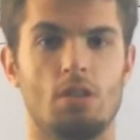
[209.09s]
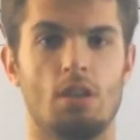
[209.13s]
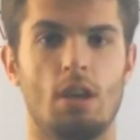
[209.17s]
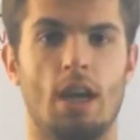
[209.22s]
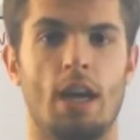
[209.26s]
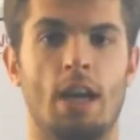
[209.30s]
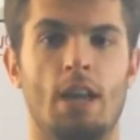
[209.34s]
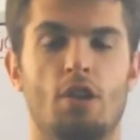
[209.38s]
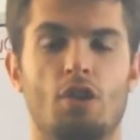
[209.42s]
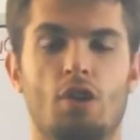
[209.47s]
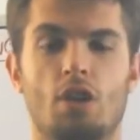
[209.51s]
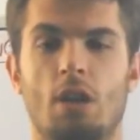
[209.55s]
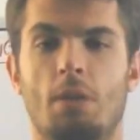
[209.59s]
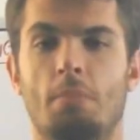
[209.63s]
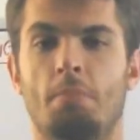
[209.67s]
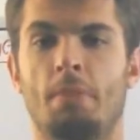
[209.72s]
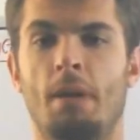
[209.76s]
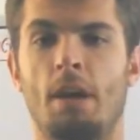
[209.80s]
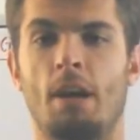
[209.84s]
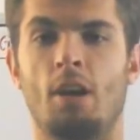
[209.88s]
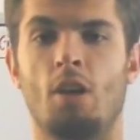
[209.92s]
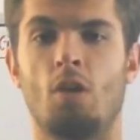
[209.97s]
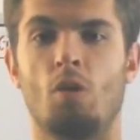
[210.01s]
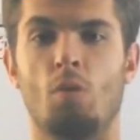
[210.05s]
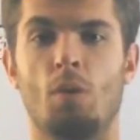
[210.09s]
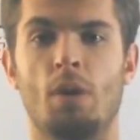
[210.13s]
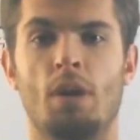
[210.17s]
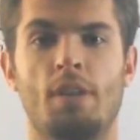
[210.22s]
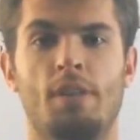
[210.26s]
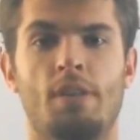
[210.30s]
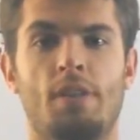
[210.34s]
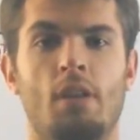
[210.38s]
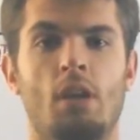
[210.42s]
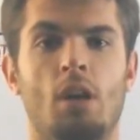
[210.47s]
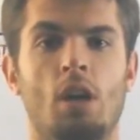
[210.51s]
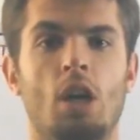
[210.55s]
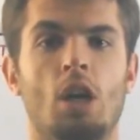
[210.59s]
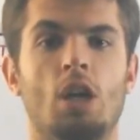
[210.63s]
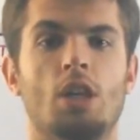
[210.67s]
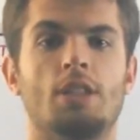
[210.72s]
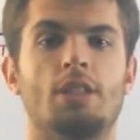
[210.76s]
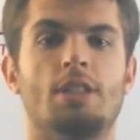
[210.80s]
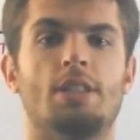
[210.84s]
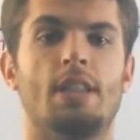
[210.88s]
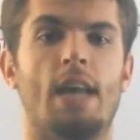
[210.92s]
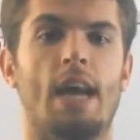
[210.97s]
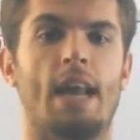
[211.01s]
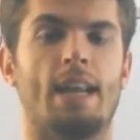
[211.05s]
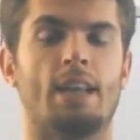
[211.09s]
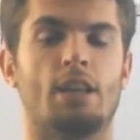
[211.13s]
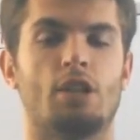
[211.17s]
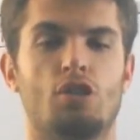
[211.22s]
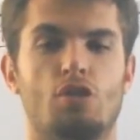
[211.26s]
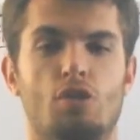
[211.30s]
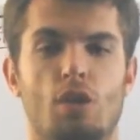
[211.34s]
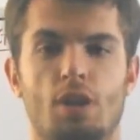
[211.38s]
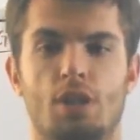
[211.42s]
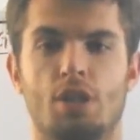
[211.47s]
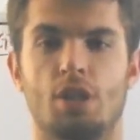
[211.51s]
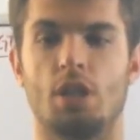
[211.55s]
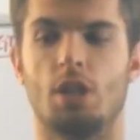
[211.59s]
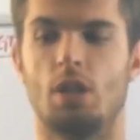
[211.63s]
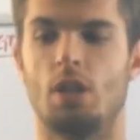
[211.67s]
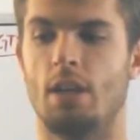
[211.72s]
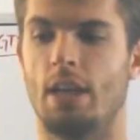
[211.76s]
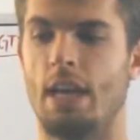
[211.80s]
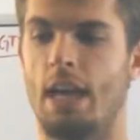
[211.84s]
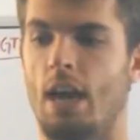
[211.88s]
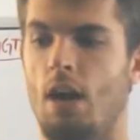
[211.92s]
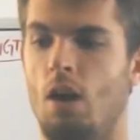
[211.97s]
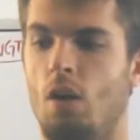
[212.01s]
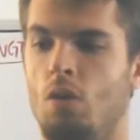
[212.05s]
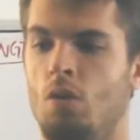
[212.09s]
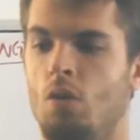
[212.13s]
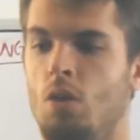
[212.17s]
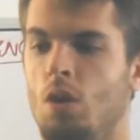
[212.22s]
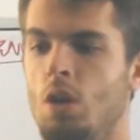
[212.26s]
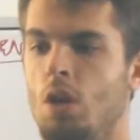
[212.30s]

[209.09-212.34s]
and you're going to pair it with static stretching. Now,